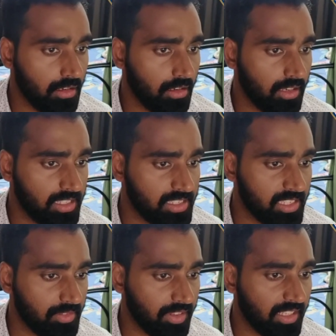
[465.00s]
Let's see
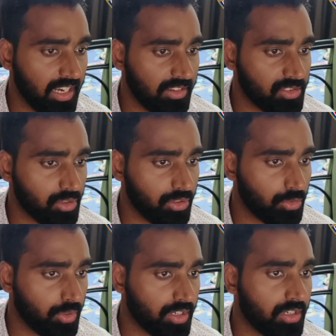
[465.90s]
whether that is going to
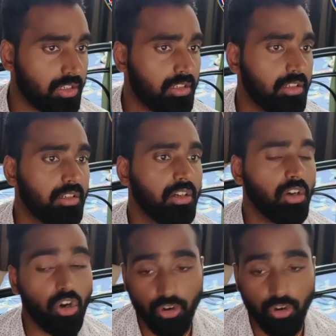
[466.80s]
work or